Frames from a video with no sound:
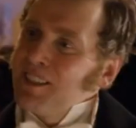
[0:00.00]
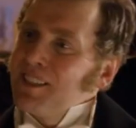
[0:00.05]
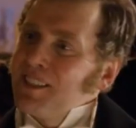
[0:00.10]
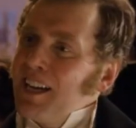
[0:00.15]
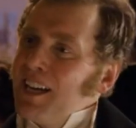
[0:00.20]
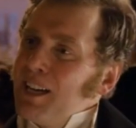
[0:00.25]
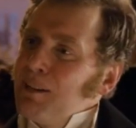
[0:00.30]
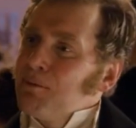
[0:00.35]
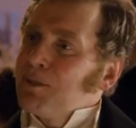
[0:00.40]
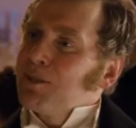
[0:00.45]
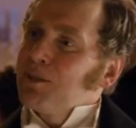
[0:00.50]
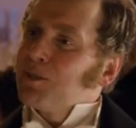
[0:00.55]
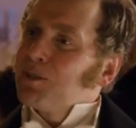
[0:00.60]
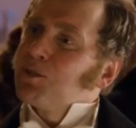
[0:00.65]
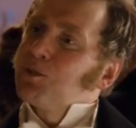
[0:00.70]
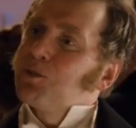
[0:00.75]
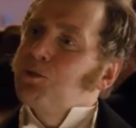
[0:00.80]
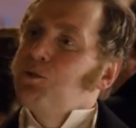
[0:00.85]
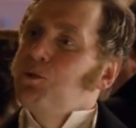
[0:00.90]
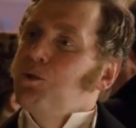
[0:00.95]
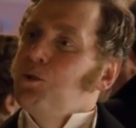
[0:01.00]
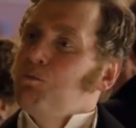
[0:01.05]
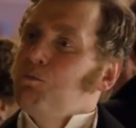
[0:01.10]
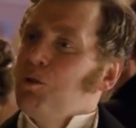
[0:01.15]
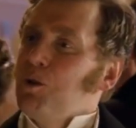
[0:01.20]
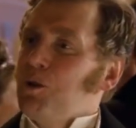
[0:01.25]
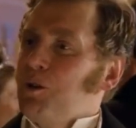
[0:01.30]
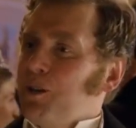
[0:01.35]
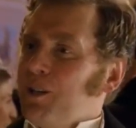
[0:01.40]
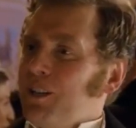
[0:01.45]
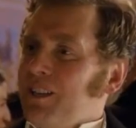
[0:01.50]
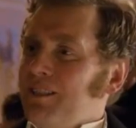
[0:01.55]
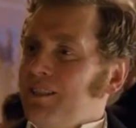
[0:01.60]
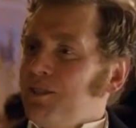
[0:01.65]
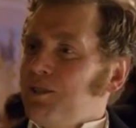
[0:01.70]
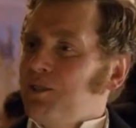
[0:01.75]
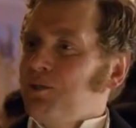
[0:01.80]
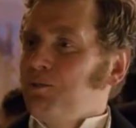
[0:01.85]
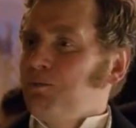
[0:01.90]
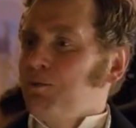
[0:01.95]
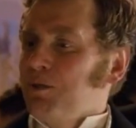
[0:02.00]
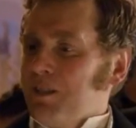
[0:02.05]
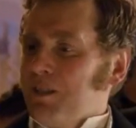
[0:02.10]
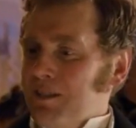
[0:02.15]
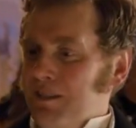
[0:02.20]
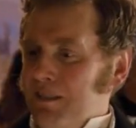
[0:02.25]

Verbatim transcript: I was a schoolboy and you were.